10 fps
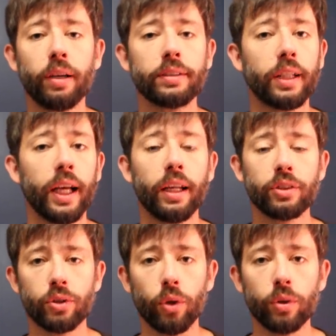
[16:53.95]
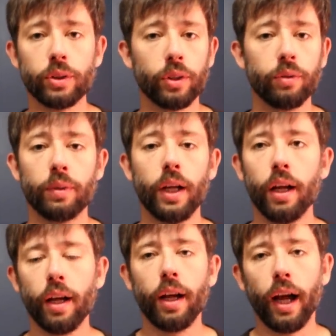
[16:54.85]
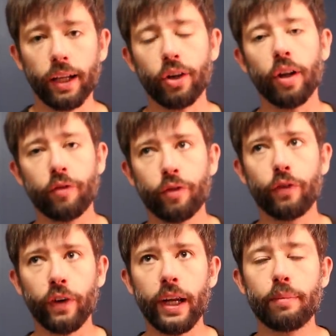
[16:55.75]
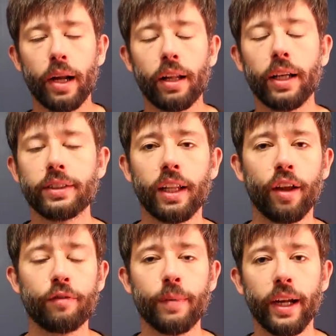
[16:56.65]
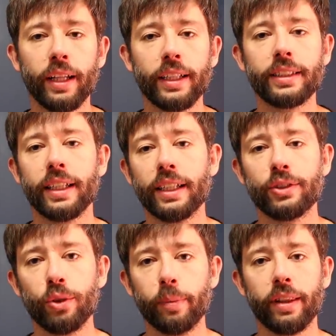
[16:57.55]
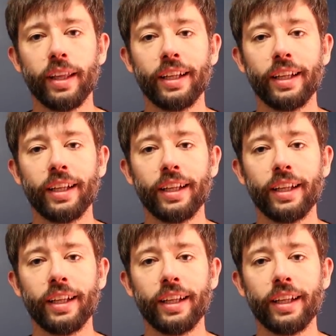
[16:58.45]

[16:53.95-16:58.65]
bucks and it sold, so I'd call it free, but I lost a lot of money leasing that stupid